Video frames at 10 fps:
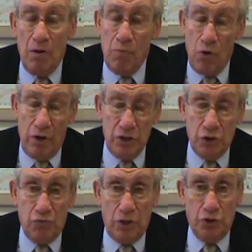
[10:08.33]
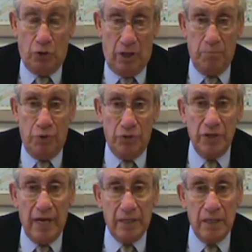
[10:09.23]
more instructional input to
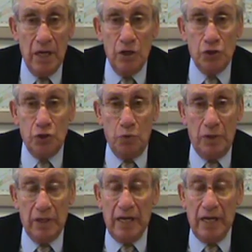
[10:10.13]
that student,